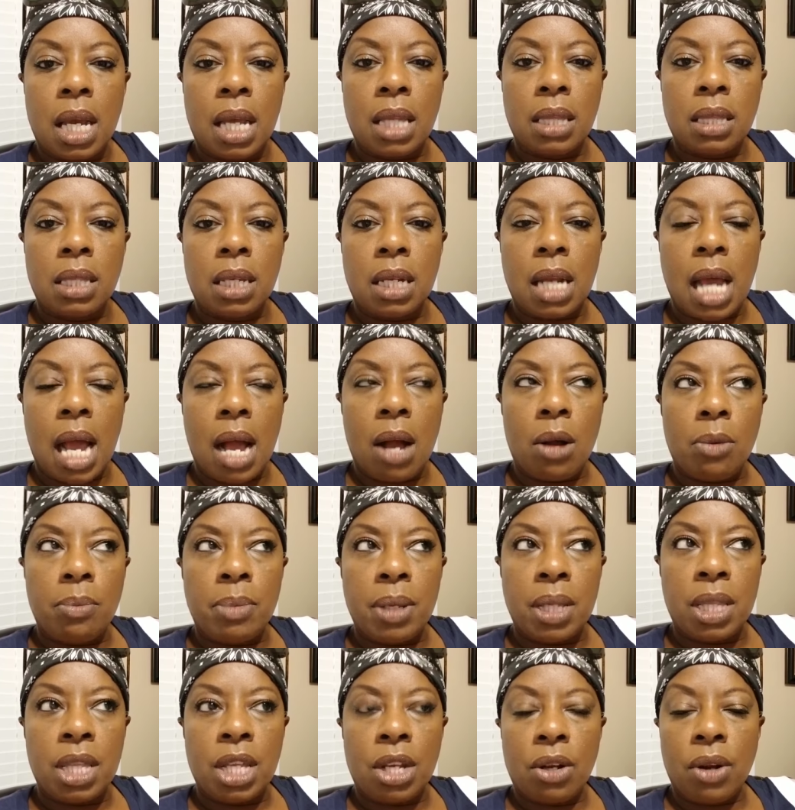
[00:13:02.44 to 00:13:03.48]
and then I'll
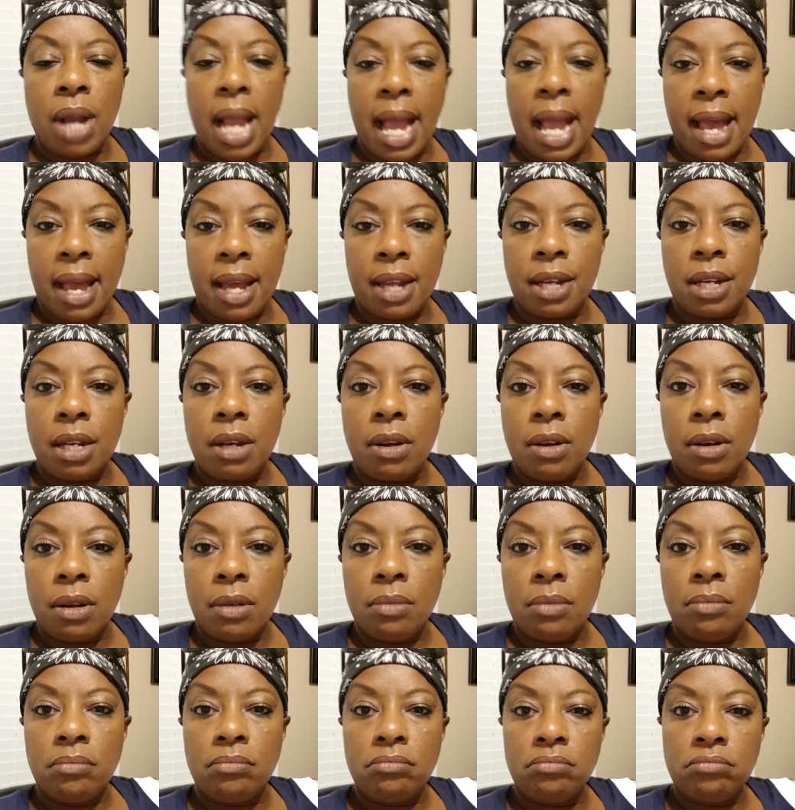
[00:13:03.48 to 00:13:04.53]
be there at
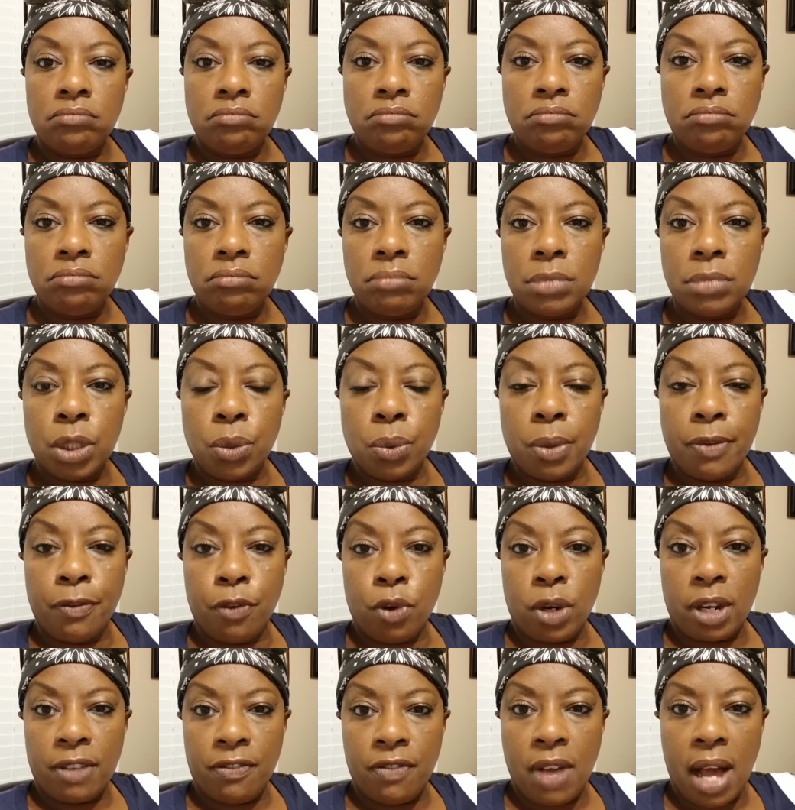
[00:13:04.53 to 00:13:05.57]

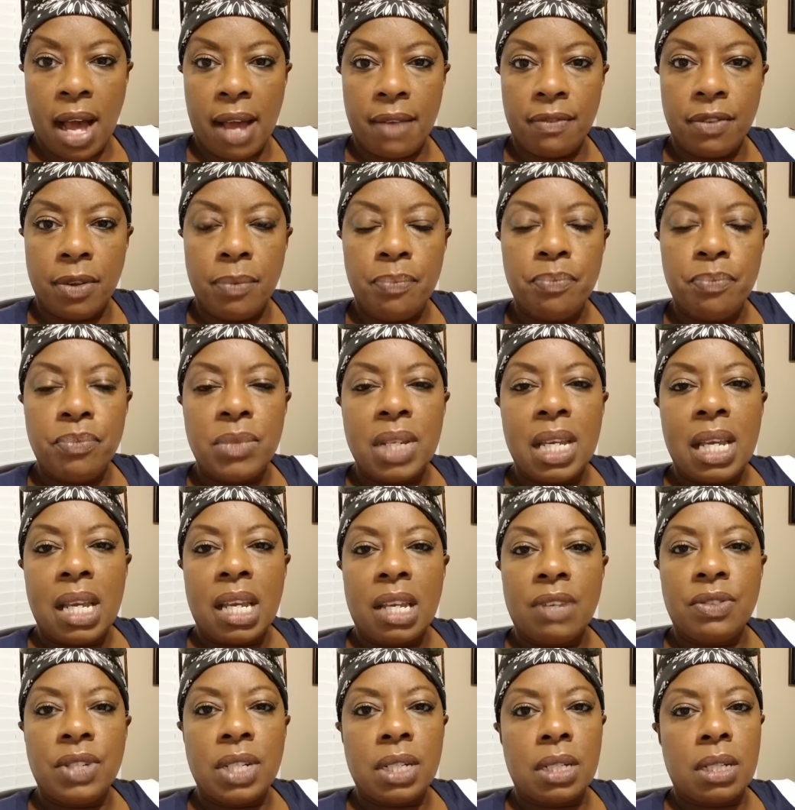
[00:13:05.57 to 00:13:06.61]
3:45.
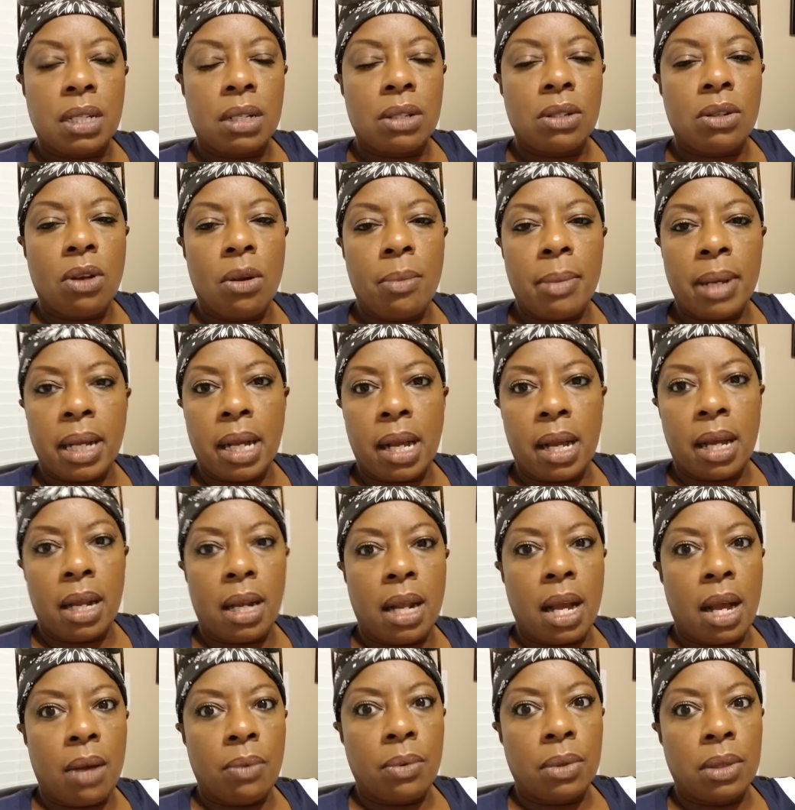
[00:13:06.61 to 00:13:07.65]
If she says, oh my God,
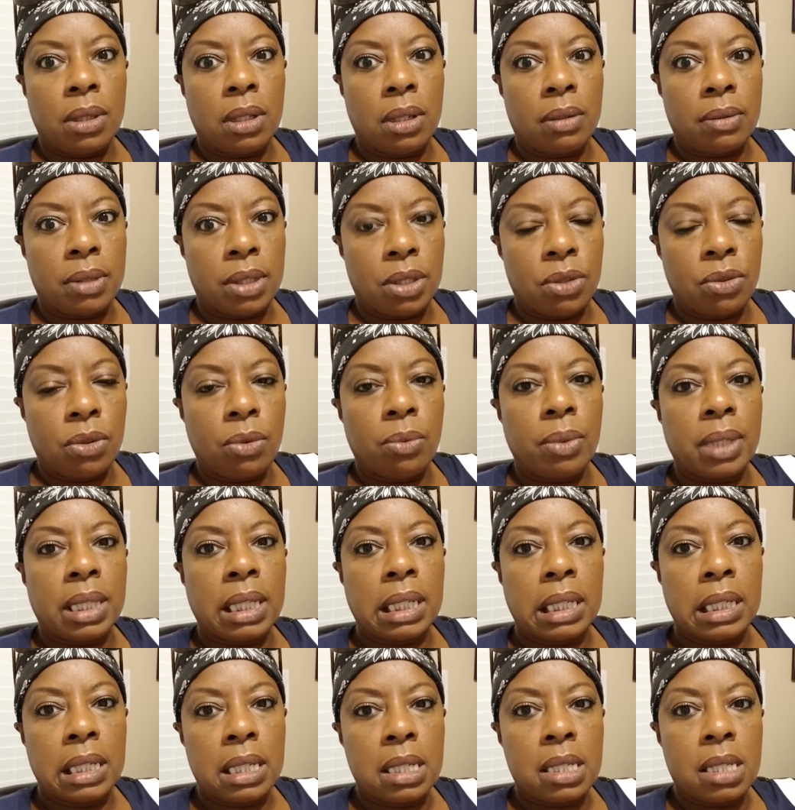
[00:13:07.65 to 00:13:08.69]
I would love to do it with the
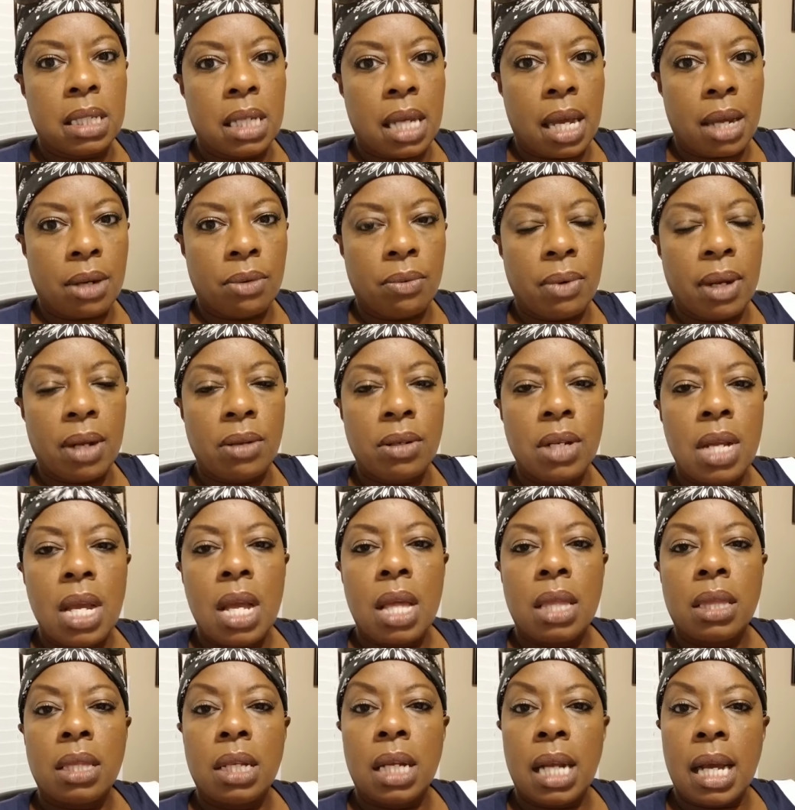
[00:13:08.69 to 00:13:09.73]
kids not around,
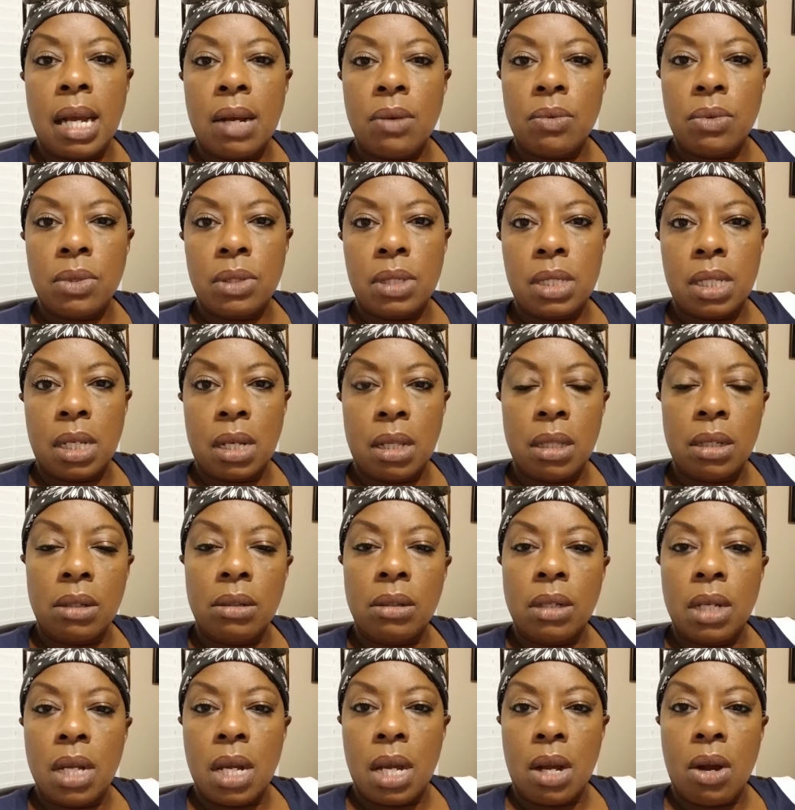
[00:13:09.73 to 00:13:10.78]
then I will tell her,
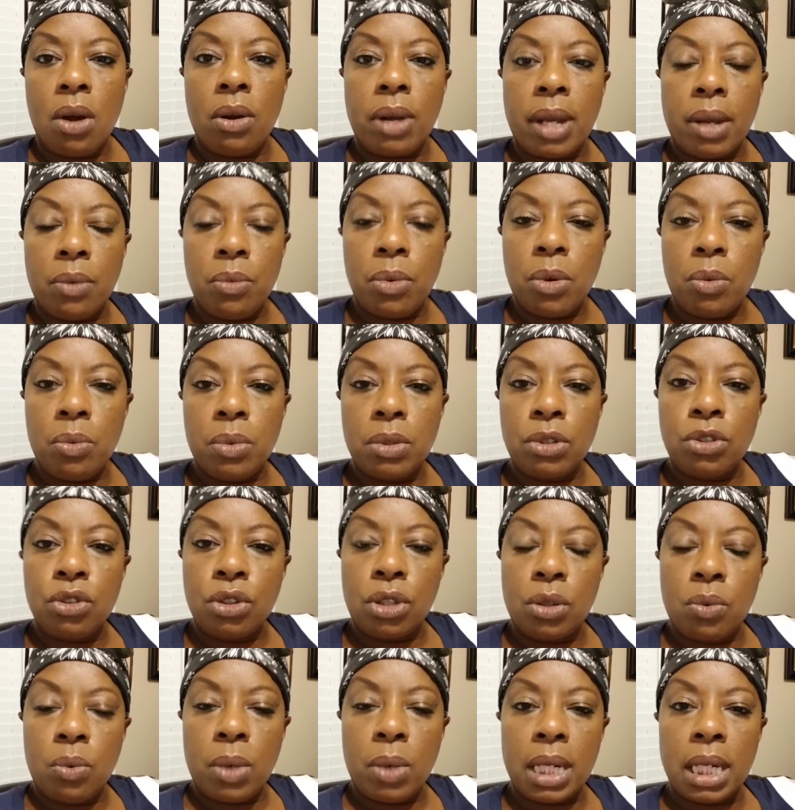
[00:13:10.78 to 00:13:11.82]
okay, well, we'll do
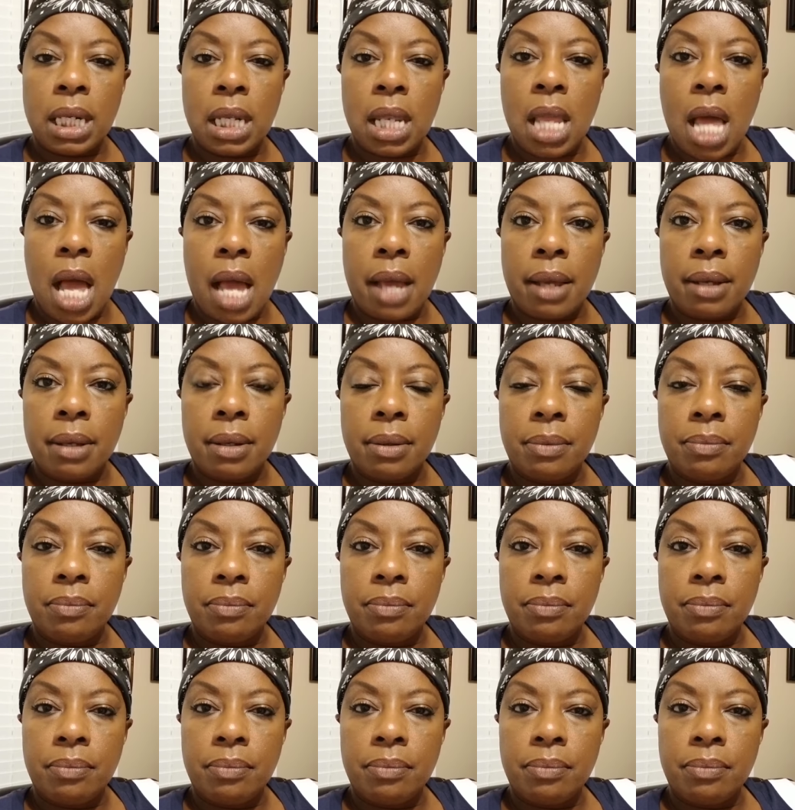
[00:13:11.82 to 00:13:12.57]
the 1 o'clock.